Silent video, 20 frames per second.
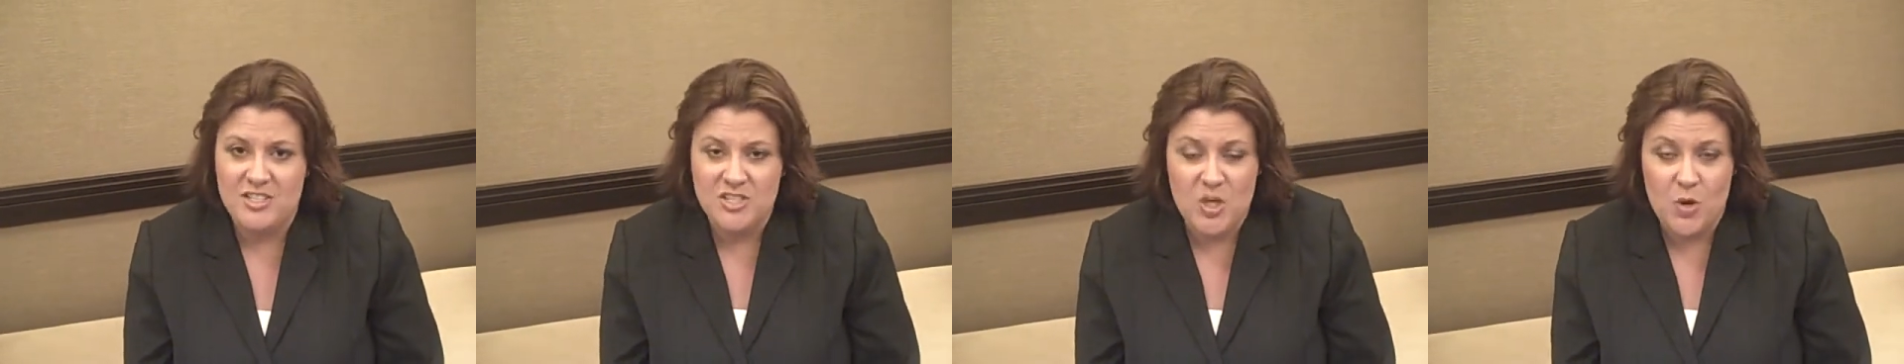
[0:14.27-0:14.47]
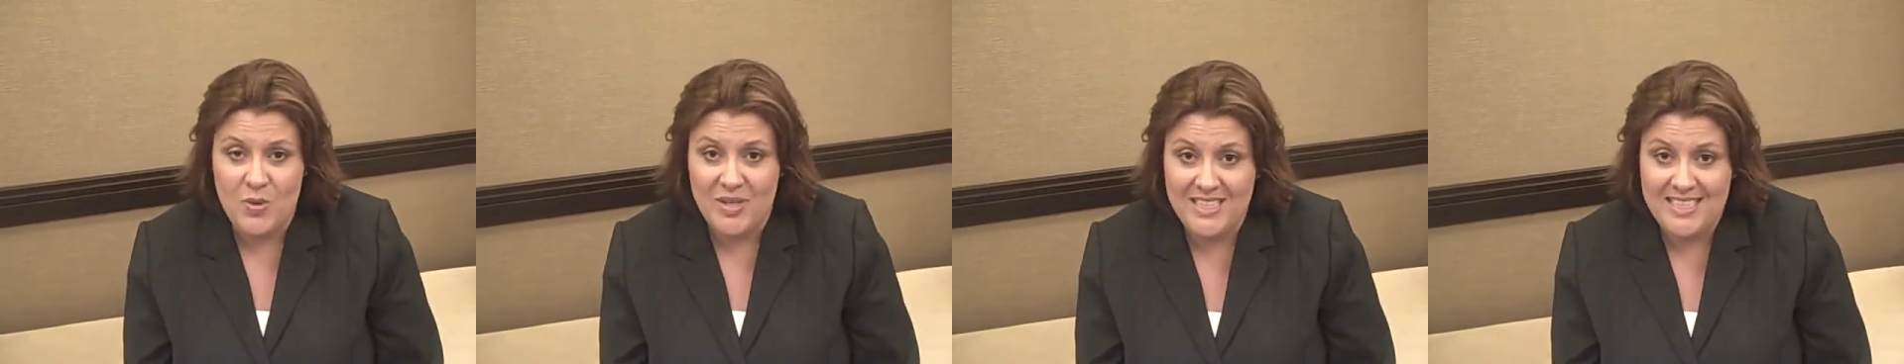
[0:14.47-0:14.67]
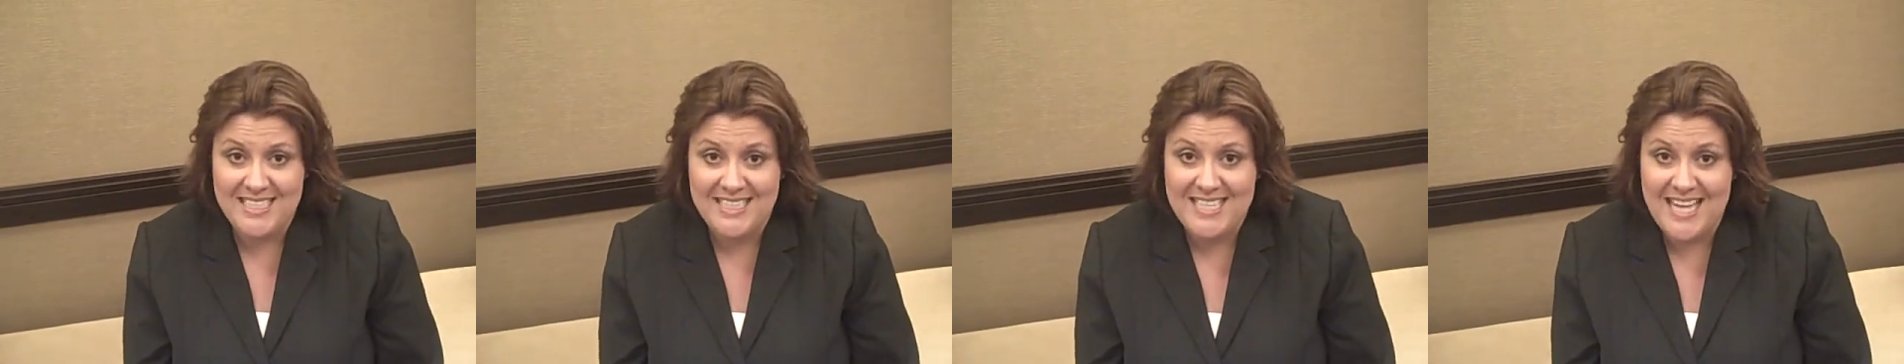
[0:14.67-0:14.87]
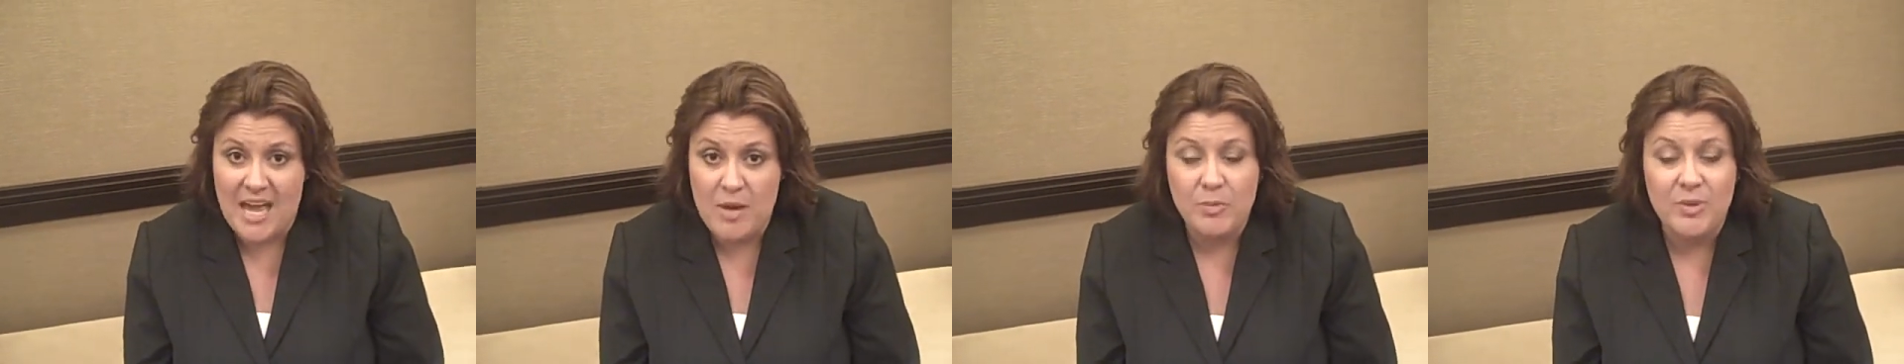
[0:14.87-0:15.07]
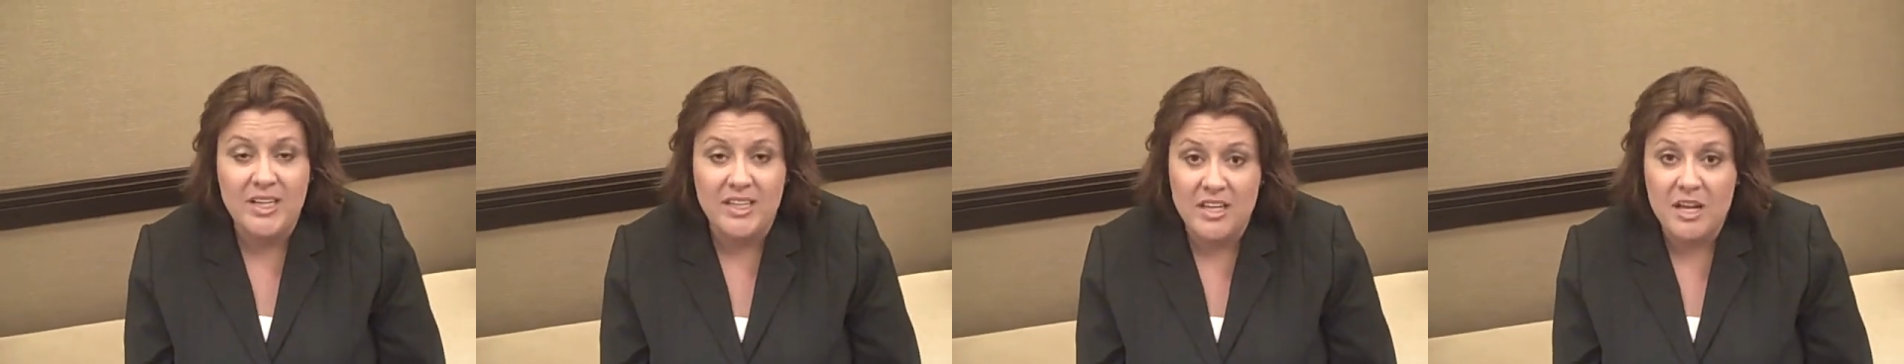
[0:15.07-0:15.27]
going into debt
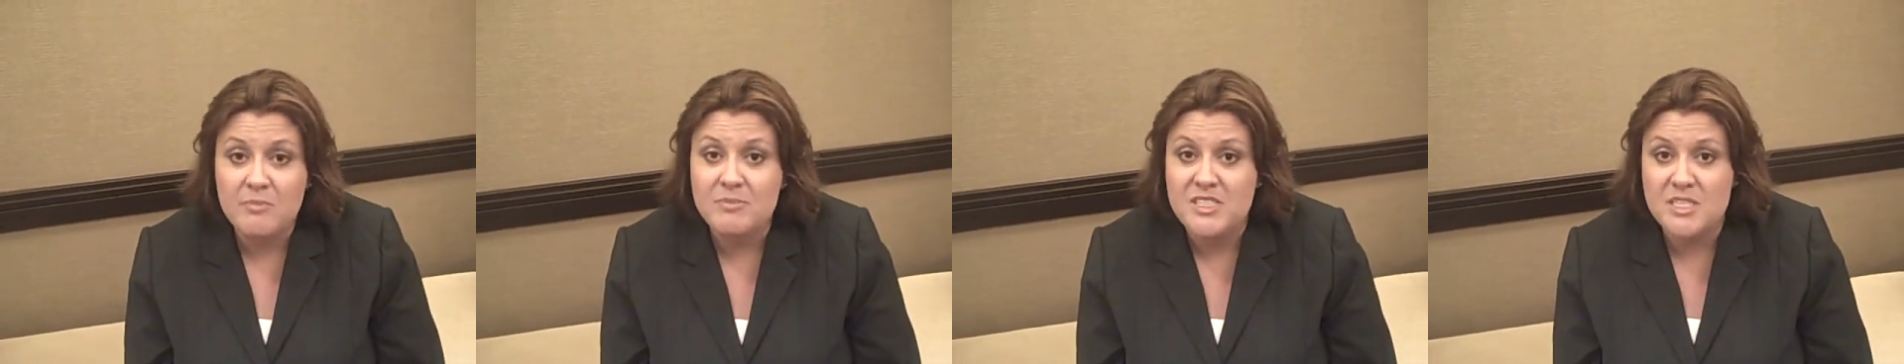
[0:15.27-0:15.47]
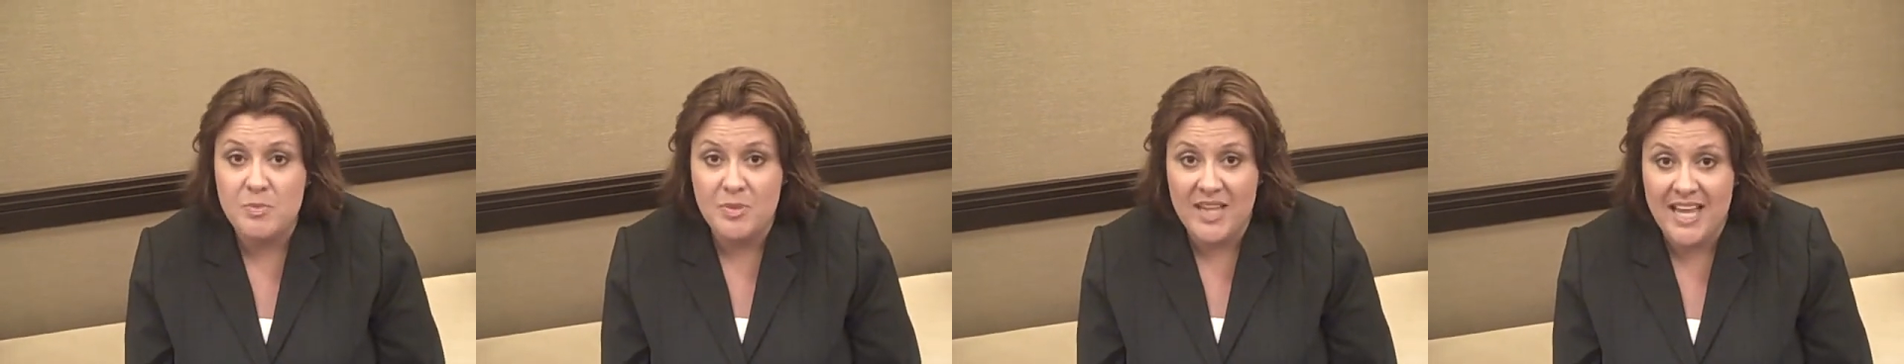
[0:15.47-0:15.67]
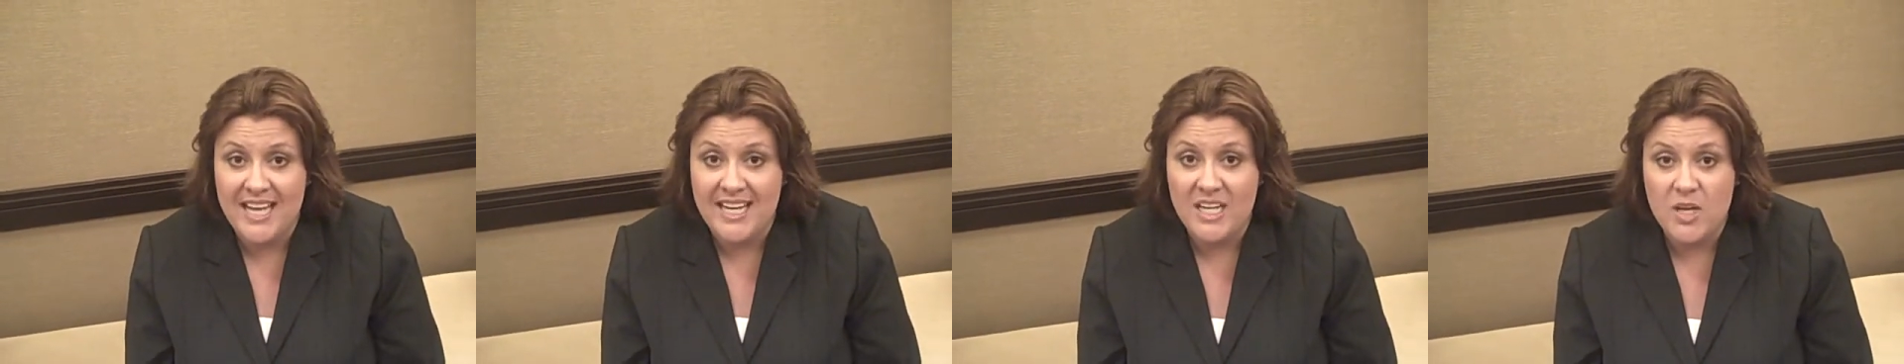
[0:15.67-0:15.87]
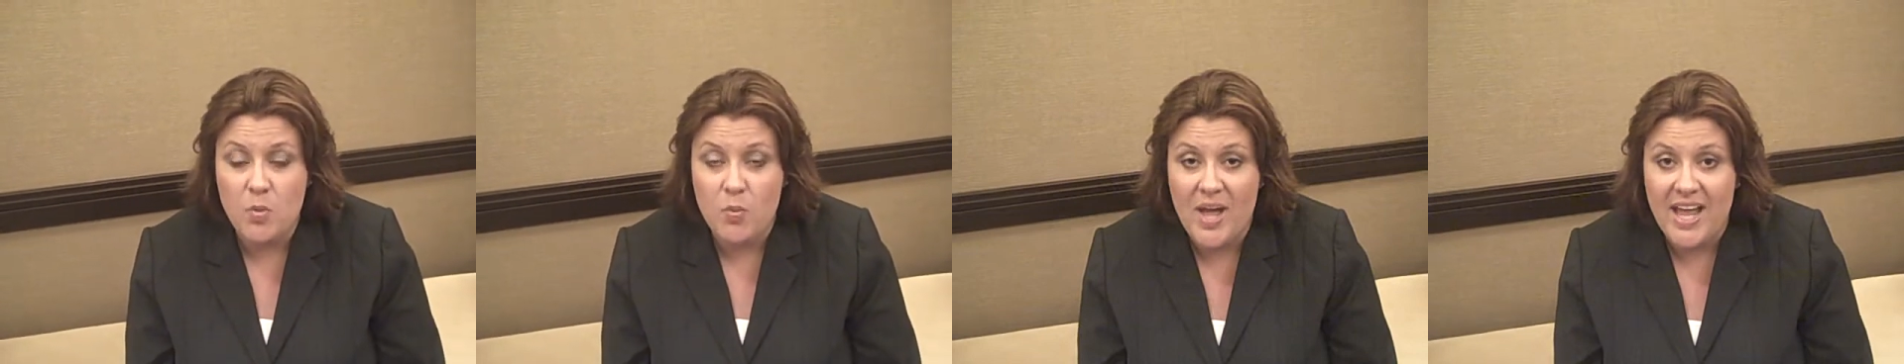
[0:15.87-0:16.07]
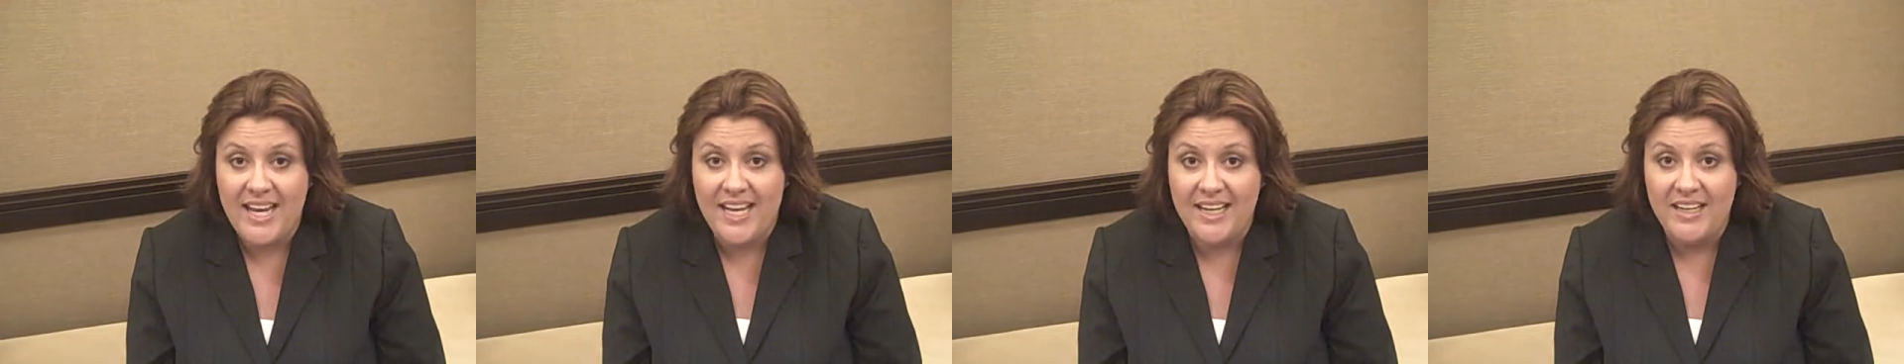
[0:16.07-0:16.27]
when it comes to planning a
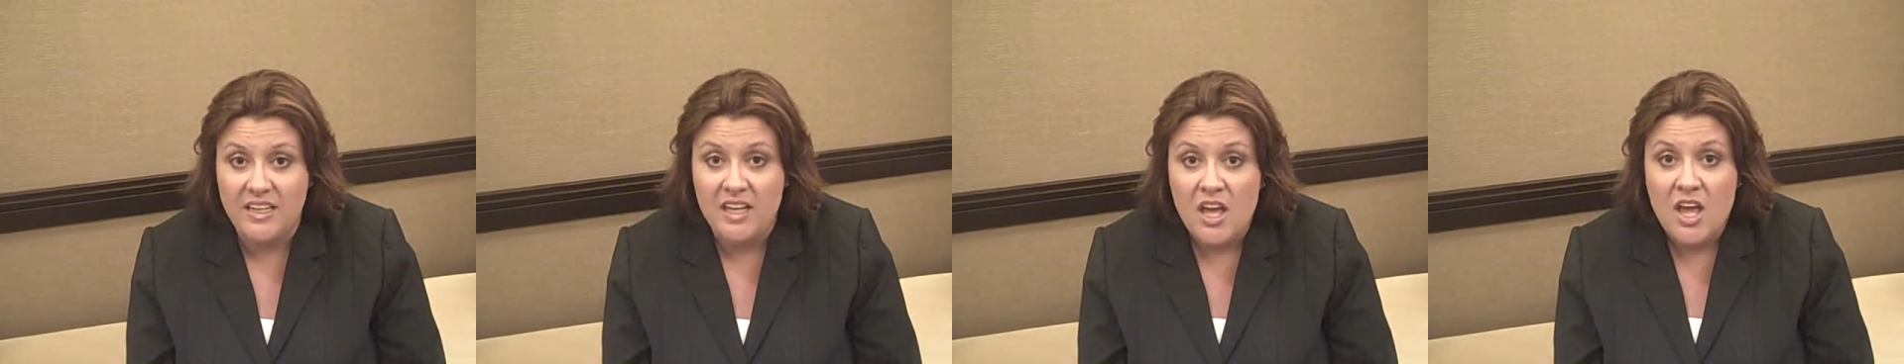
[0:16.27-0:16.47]
wedding.